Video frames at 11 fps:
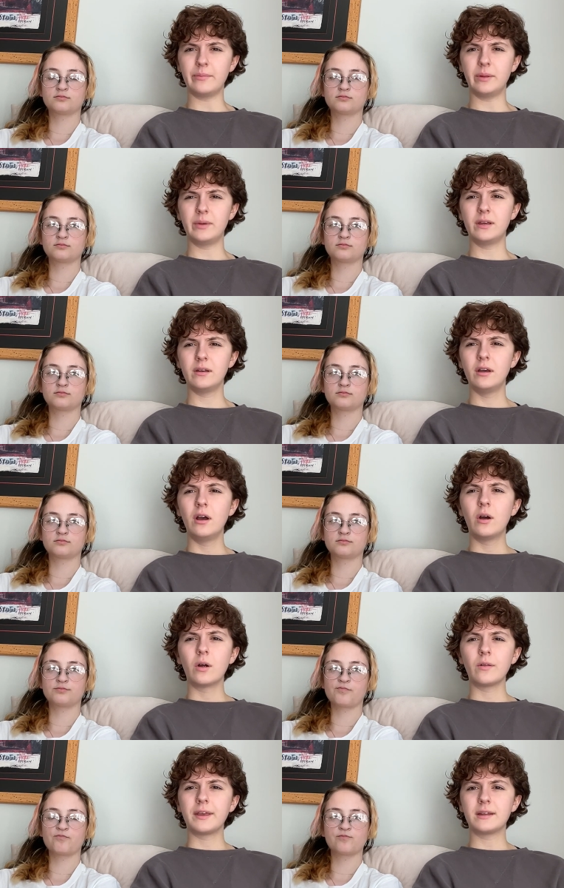Speaker 1: limit
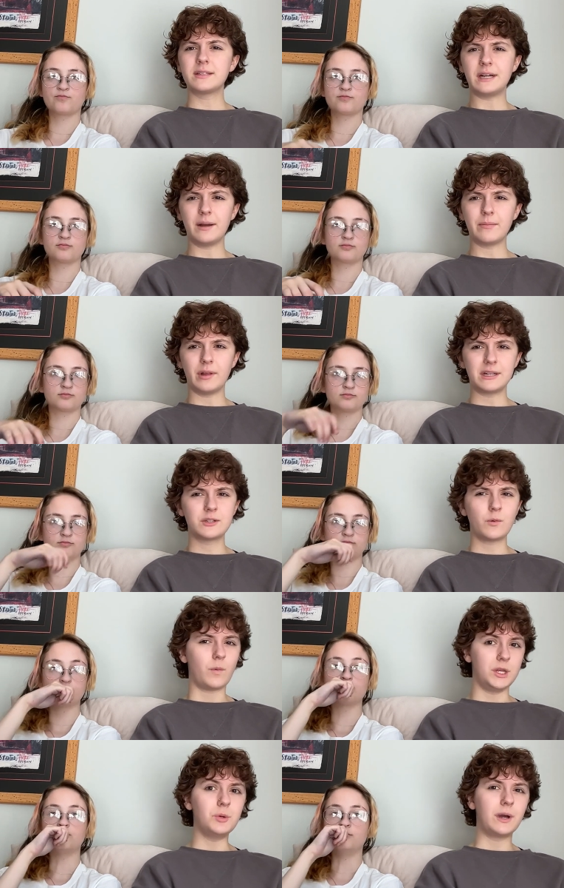or like a timeline to
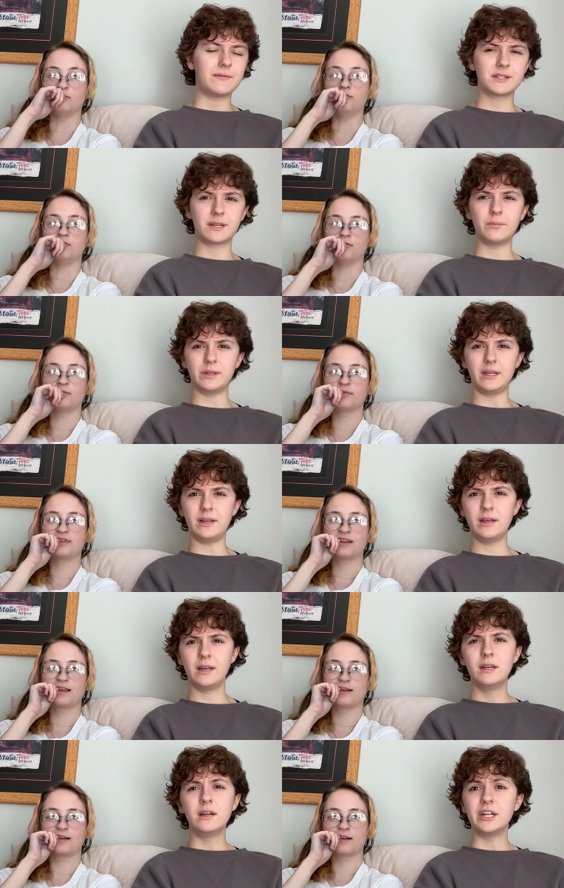when you have mm. to mm-hmm. complete it
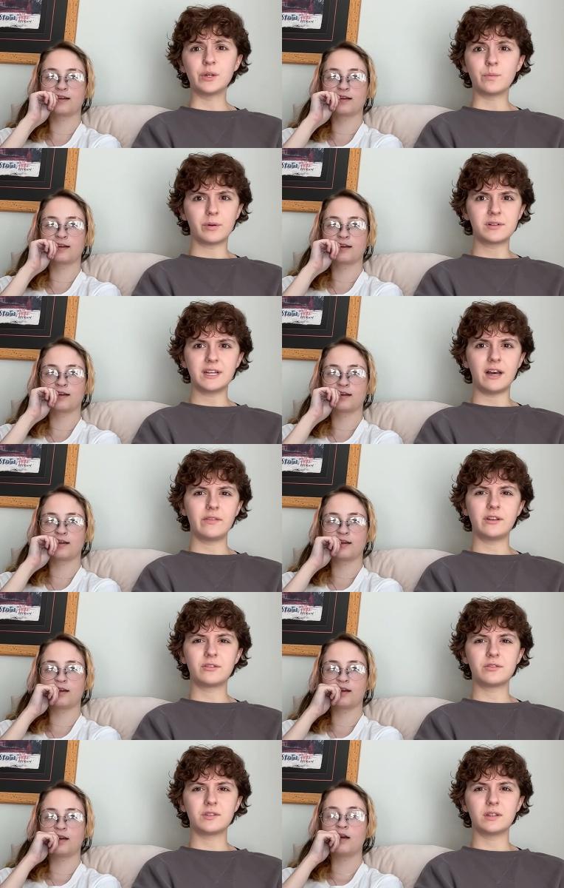and you're burnt out then you're
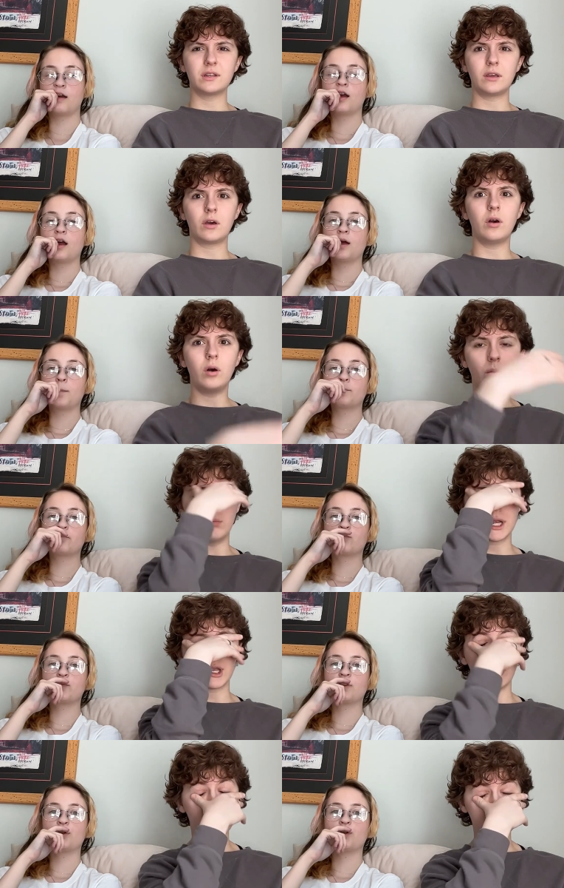just like, "Oh my
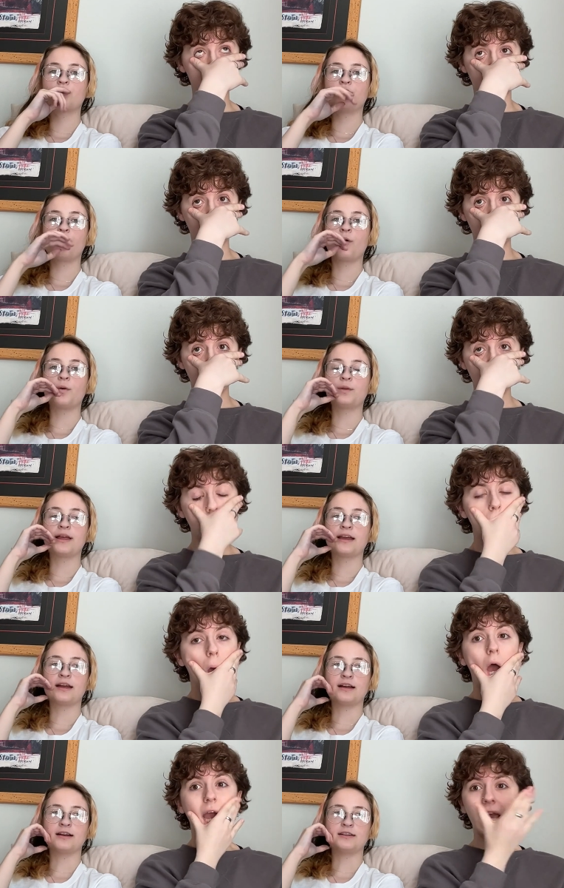gosh, like No,
Speaker 2: like
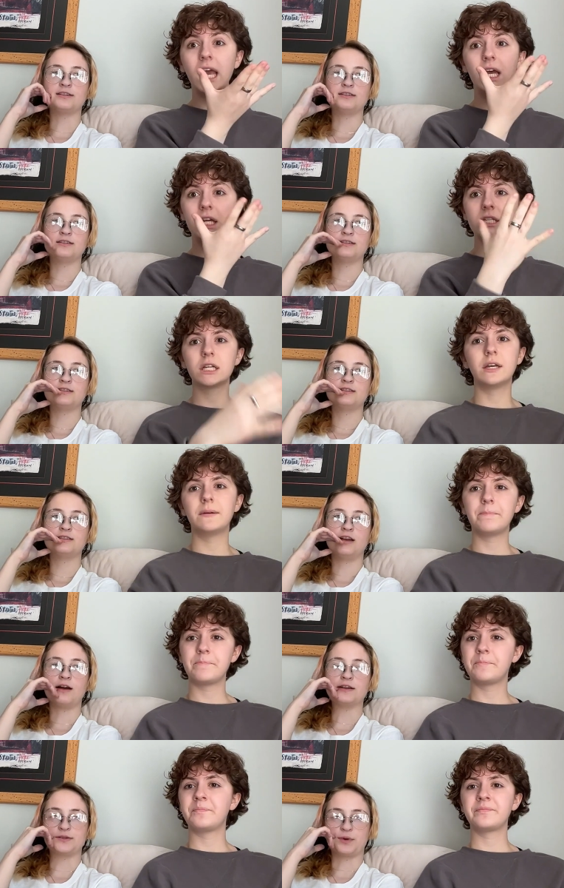I, I can't."
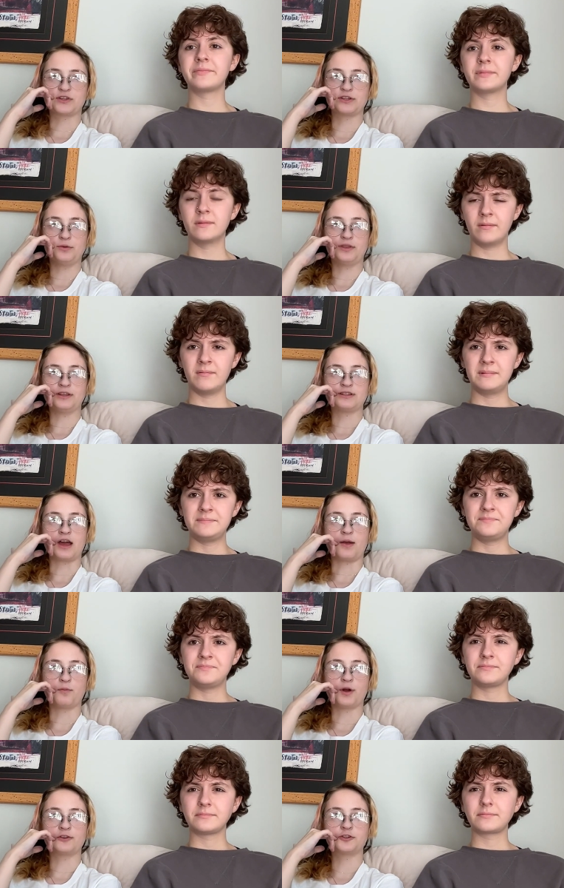Especially with the time
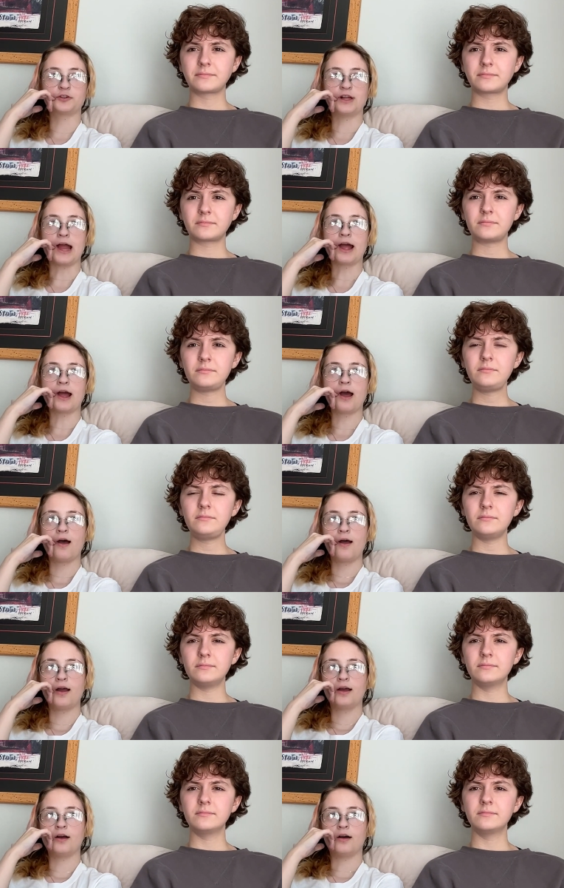pressure like
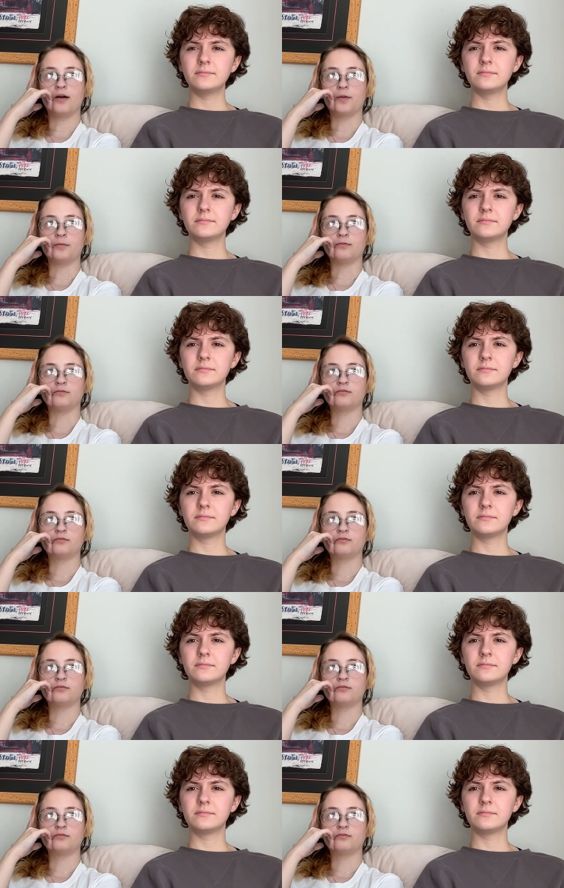um